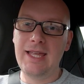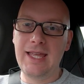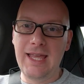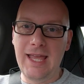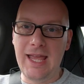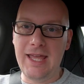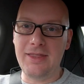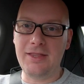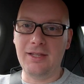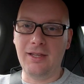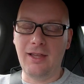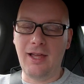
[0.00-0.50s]

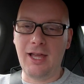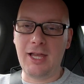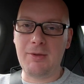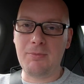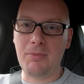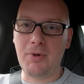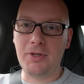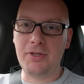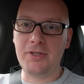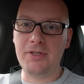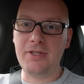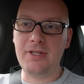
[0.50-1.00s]
hit the like
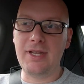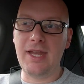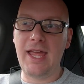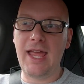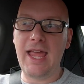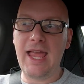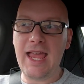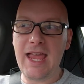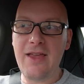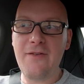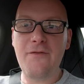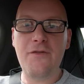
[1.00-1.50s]
button
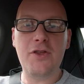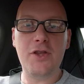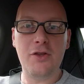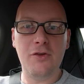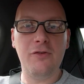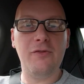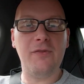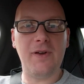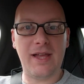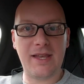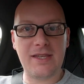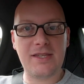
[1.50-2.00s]
if
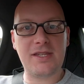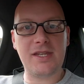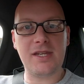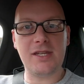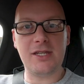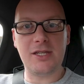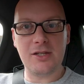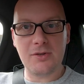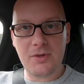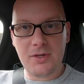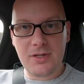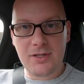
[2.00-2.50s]
you fancy
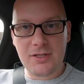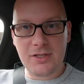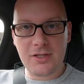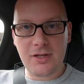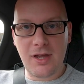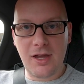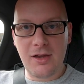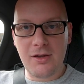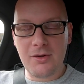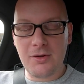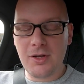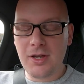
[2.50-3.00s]
doing
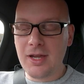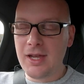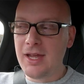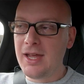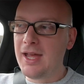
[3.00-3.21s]
so,